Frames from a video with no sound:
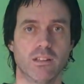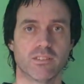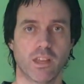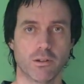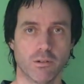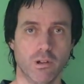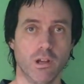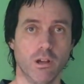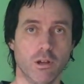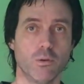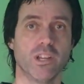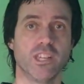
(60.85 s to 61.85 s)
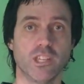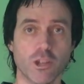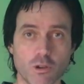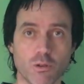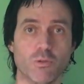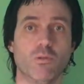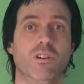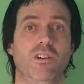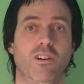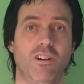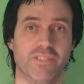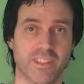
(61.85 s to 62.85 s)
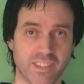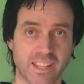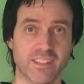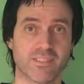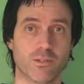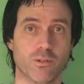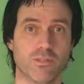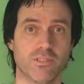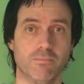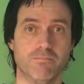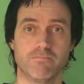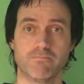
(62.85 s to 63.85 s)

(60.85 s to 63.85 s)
So who are you on the tennis court?